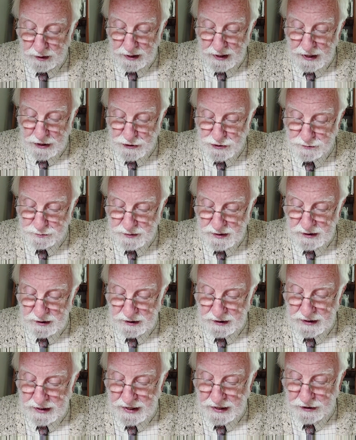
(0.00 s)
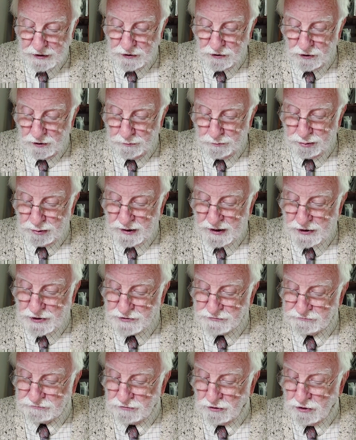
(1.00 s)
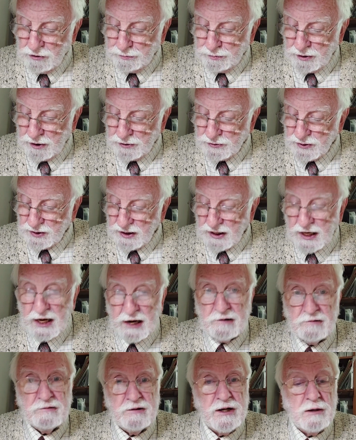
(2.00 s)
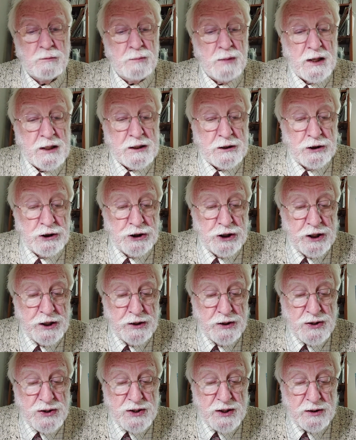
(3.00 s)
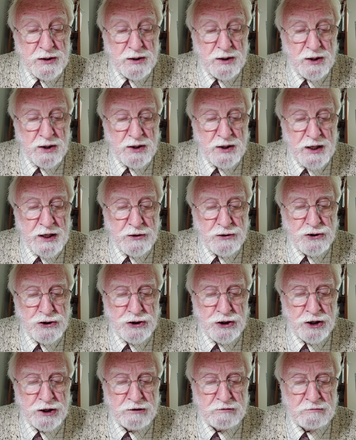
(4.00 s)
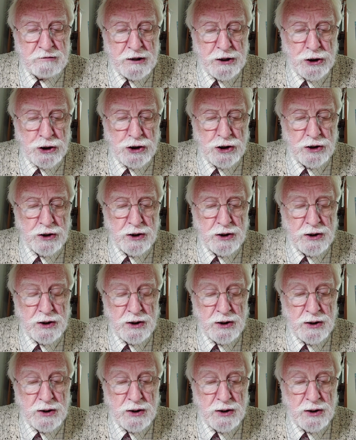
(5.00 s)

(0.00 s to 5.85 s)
as merely a complex robot carrying my genes into the next generation